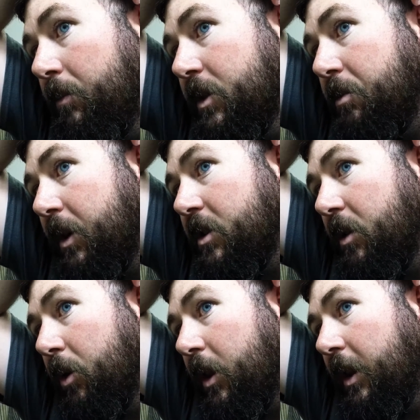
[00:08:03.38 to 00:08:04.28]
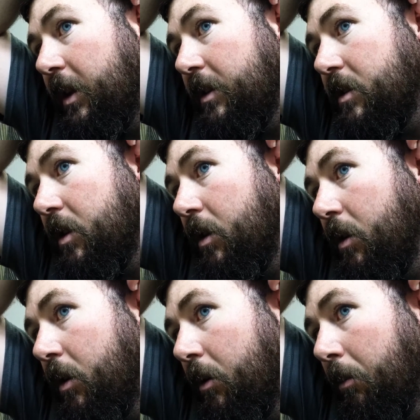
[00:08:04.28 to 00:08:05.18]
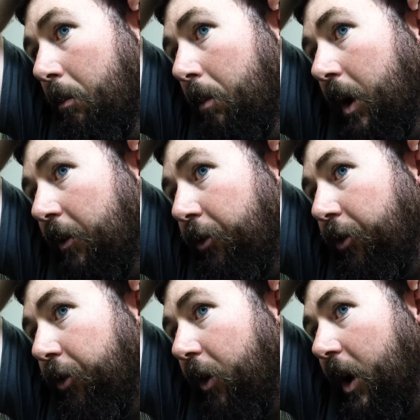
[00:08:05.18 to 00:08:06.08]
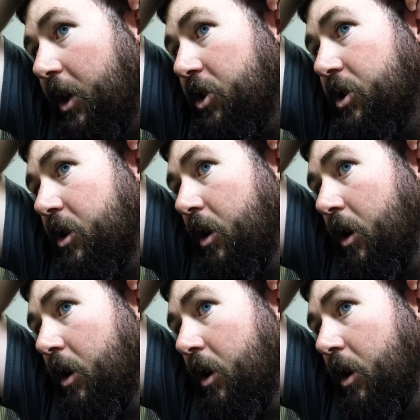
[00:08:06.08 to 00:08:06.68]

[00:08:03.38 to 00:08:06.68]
especially with these being fresh.